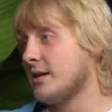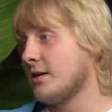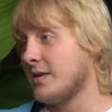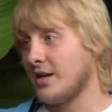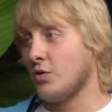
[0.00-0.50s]

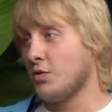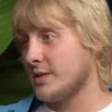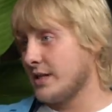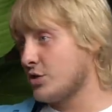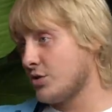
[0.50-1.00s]
When I go up to
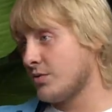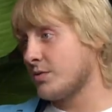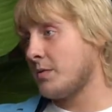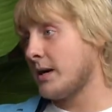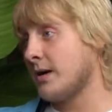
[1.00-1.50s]
like
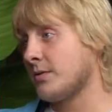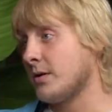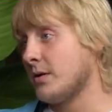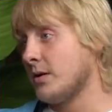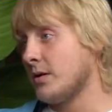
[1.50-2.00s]
200 pounds,
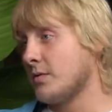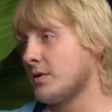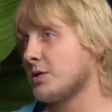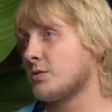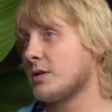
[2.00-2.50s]

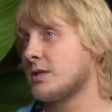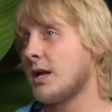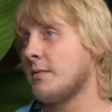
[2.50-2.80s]
which is what's that,